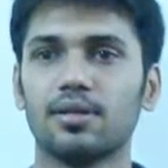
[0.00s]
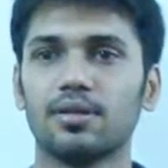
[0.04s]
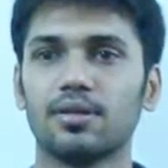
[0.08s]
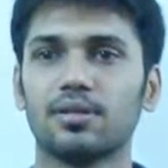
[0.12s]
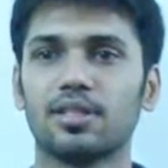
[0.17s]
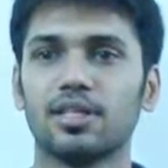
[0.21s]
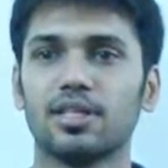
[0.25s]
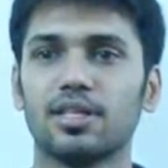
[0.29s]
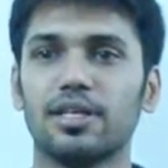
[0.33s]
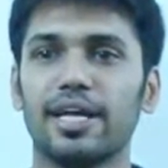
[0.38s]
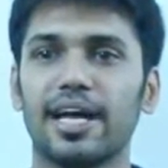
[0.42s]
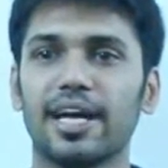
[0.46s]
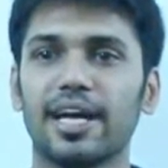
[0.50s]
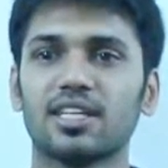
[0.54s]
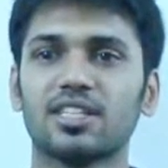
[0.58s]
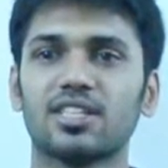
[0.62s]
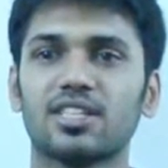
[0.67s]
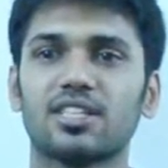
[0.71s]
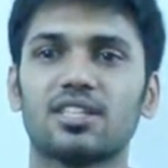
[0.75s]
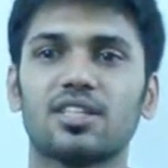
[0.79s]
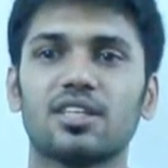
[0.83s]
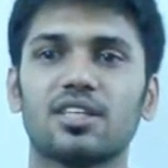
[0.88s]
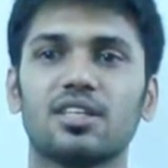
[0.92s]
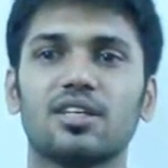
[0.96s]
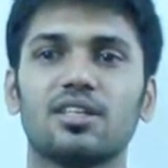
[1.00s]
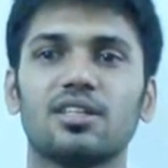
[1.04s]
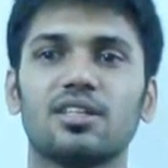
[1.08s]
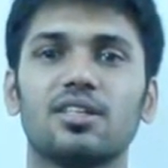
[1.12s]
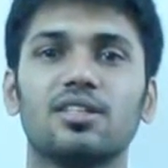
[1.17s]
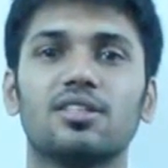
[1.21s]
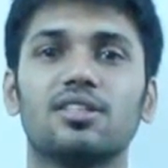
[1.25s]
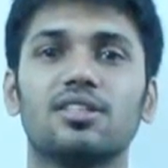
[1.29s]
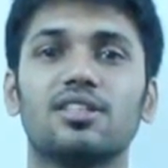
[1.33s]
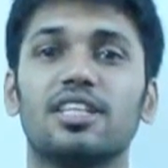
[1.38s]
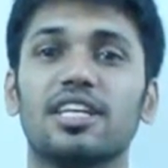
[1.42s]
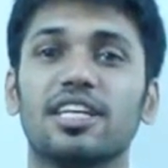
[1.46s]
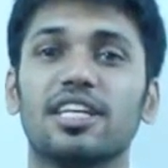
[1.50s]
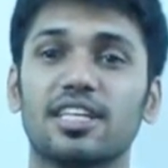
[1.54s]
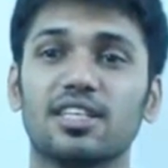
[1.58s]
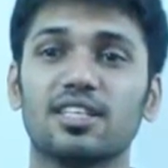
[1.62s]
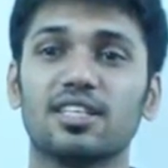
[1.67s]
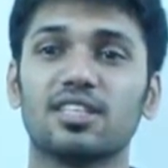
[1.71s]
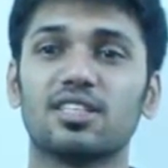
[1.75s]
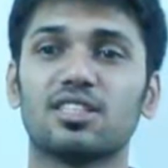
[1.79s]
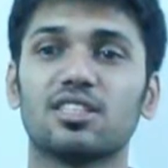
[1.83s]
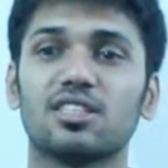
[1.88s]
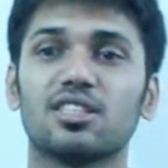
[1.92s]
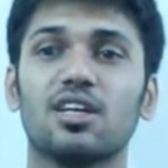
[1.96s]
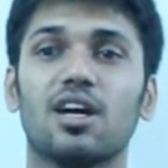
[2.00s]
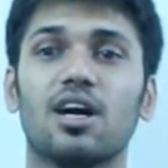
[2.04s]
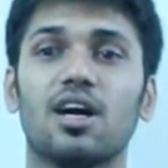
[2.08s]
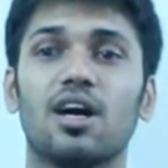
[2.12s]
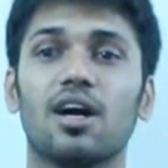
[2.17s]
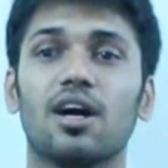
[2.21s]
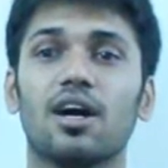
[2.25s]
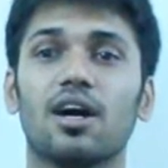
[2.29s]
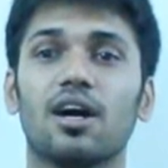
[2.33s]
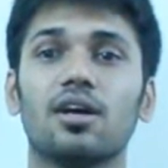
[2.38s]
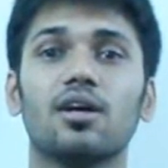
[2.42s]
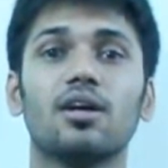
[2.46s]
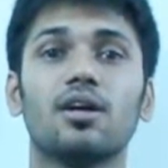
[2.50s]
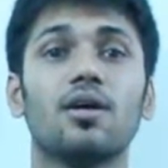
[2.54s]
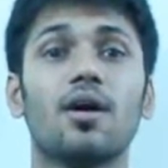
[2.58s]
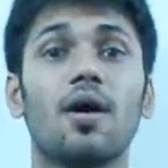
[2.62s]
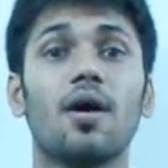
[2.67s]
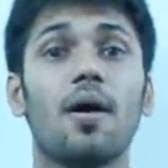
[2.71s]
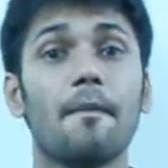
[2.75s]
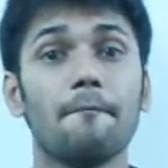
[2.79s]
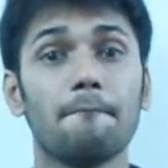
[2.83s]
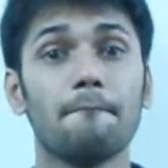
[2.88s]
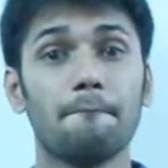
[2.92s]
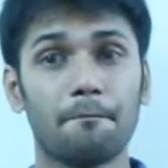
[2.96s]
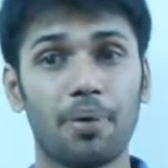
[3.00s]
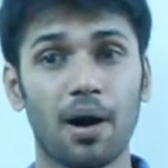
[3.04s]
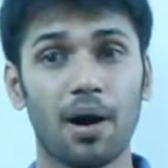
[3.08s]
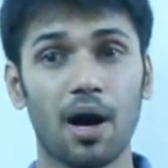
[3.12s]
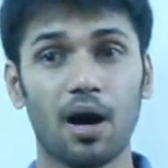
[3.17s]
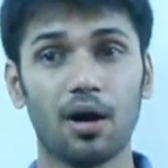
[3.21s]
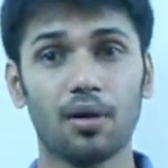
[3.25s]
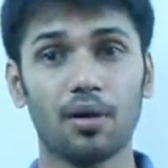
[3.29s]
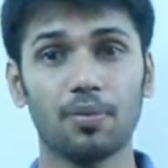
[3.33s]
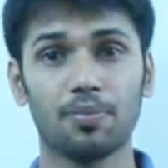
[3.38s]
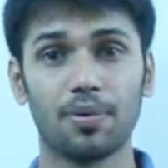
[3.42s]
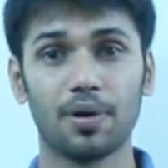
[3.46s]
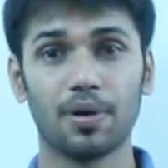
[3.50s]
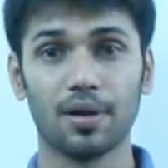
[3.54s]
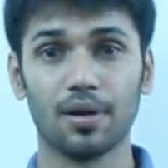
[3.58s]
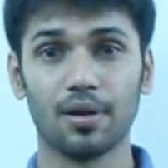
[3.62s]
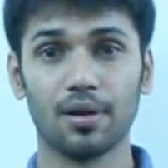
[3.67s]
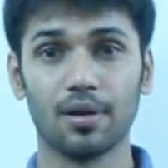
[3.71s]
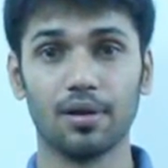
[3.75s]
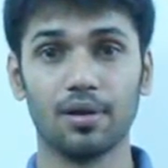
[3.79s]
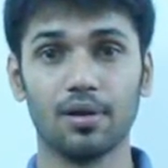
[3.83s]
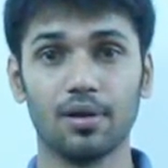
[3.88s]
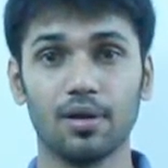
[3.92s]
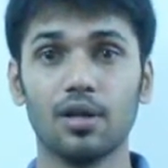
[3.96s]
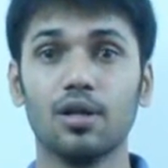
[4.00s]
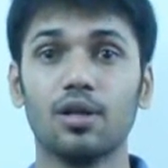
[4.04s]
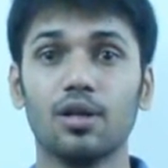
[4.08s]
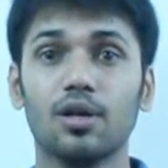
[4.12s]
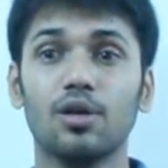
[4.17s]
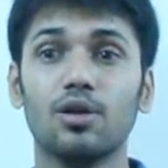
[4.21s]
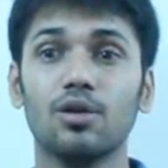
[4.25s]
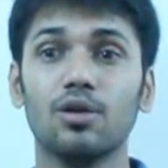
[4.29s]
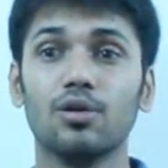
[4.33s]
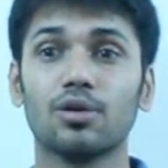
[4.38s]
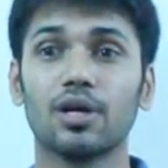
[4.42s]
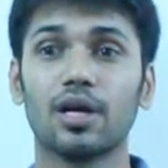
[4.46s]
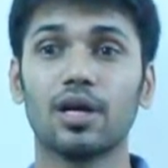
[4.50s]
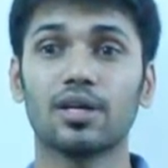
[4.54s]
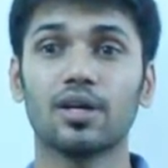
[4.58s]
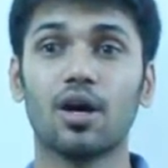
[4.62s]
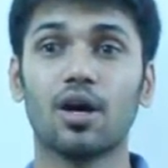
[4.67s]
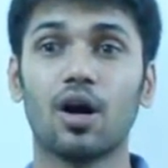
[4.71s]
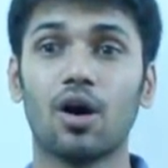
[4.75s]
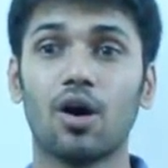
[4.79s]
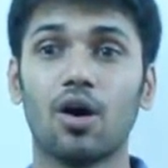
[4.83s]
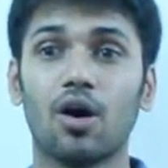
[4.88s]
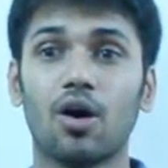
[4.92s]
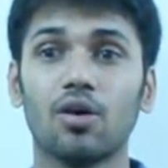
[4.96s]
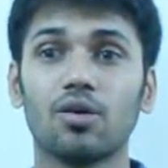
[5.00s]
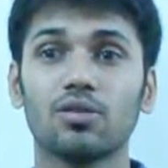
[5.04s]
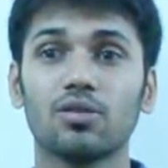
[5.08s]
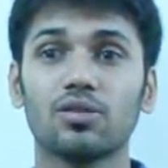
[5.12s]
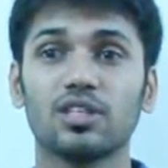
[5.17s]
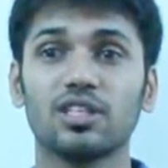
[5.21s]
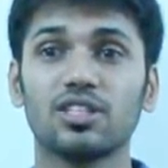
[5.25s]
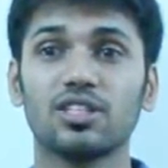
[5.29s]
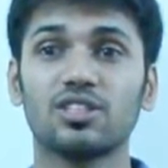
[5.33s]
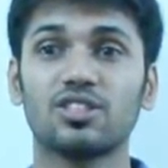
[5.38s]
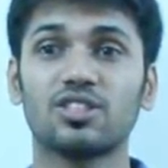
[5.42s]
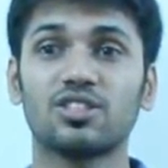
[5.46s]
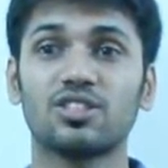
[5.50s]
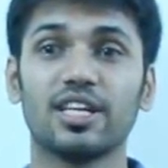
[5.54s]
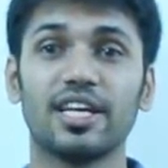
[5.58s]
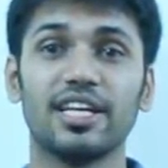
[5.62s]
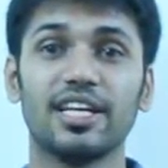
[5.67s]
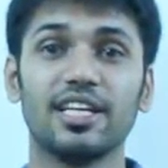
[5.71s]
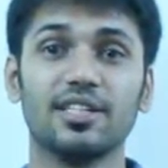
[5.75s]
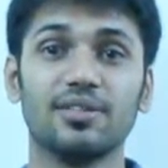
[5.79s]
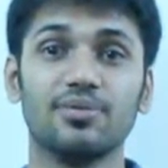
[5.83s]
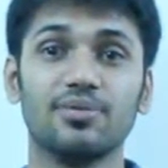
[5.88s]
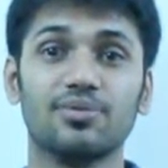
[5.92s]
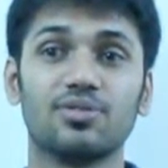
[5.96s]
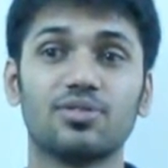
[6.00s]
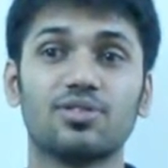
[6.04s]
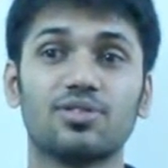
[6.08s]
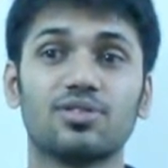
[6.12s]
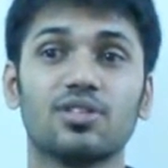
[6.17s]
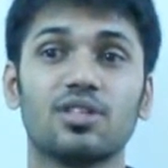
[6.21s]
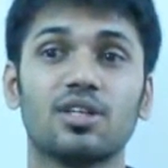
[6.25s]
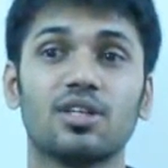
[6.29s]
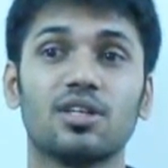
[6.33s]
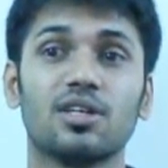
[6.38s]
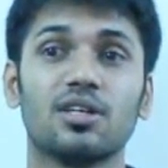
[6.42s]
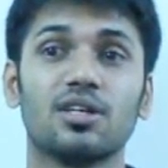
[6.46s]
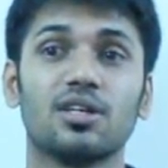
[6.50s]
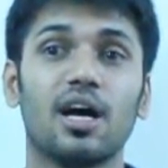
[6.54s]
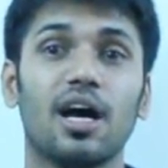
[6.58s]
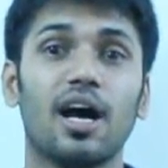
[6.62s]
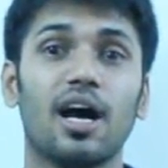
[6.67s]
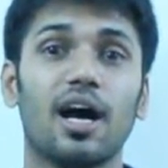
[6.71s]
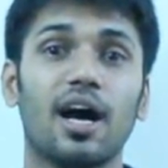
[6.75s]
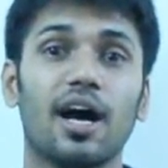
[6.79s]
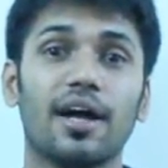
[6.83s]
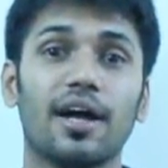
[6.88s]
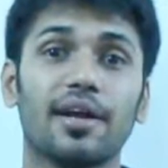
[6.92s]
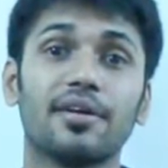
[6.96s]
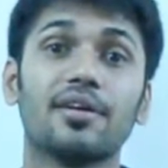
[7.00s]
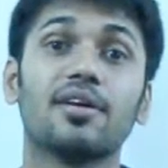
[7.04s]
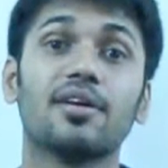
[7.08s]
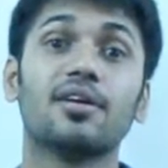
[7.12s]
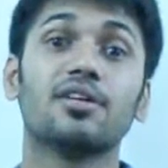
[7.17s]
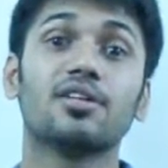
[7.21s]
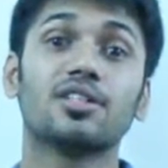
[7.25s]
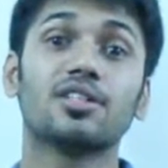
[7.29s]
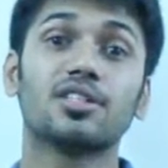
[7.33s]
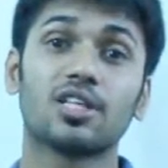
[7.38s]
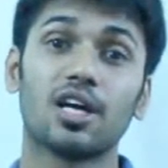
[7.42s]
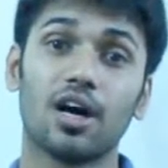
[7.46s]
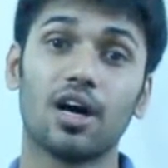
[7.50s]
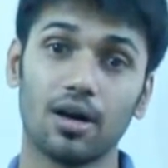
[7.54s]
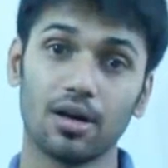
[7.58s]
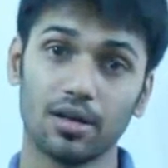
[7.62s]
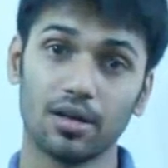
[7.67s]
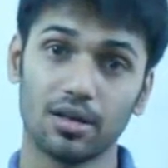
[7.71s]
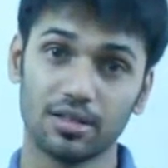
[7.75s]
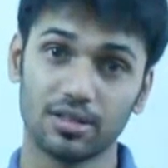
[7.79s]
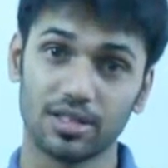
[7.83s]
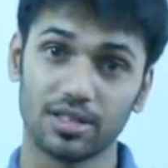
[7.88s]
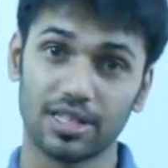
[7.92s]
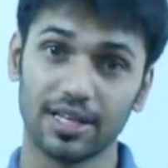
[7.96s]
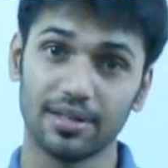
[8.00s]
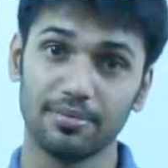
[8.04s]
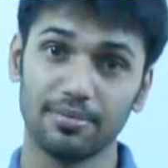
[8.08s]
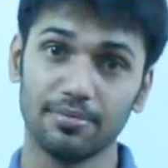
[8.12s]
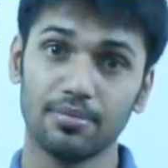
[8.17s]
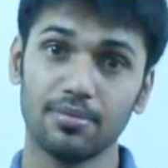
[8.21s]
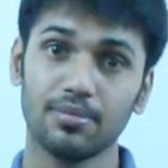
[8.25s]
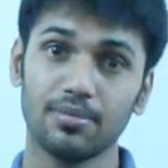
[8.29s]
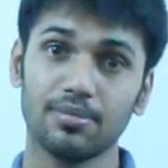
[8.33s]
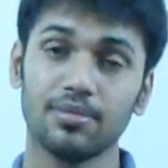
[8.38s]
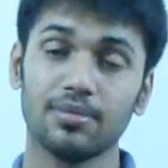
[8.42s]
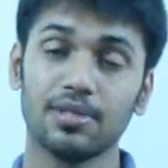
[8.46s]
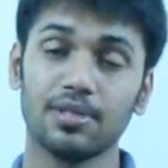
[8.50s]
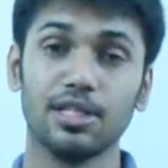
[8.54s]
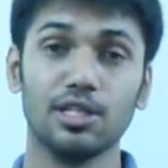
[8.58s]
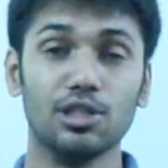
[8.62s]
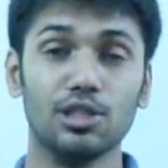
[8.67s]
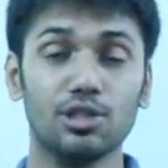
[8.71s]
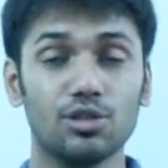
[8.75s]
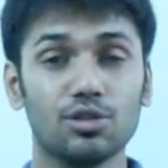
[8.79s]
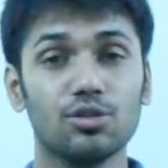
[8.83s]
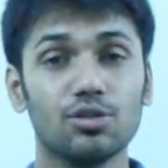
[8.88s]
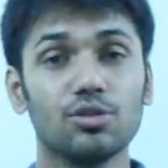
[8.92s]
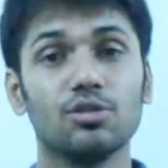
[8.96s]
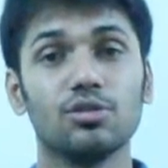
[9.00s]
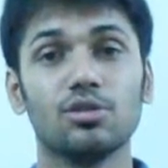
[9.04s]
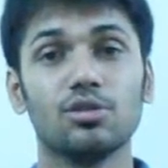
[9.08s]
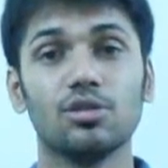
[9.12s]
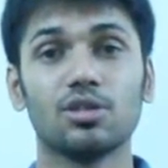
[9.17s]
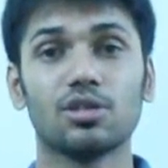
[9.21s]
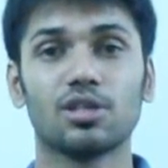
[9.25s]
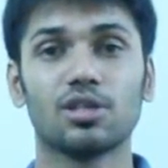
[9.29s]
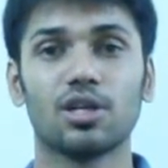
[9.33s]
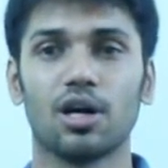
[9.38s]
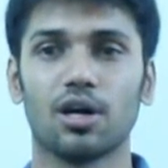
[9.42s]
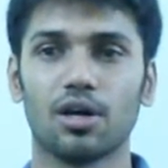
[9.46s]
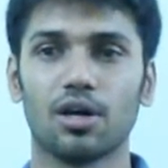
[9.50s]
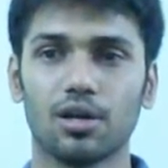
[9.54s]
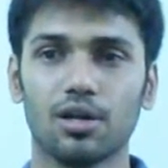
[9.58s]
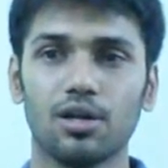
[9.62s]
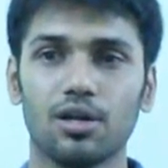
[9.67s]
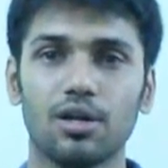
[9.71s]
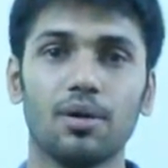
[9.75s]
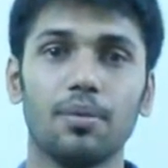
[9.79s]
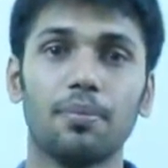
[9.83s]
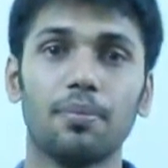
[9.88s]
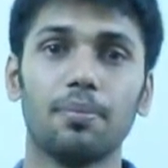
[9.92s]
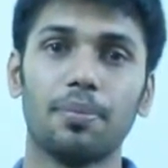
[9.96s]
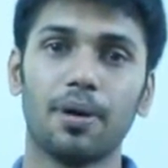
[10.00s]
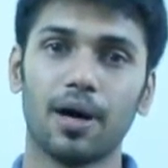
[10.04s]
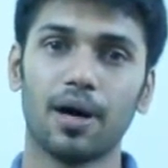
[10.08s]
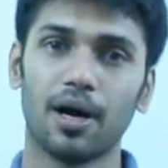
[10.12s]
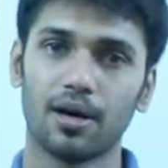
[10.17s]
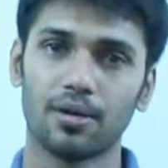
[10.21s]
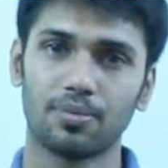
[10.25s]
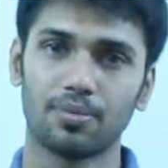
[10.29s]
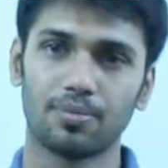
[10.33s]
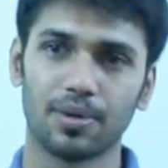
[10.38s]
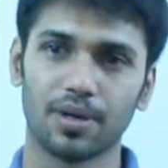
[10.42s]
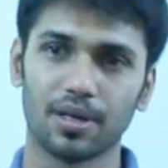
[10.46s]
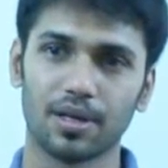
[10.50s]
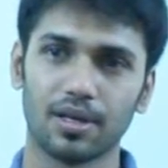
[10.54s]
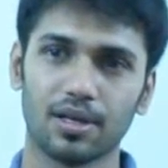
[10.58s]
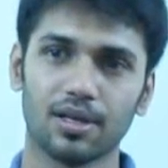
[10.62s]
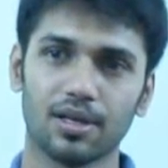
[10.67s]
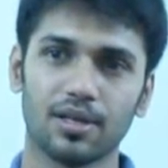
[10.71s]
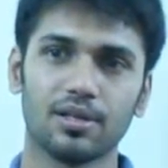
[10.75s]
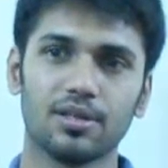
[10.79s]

The next things are purple. Look at all these shapes and color them into color purple.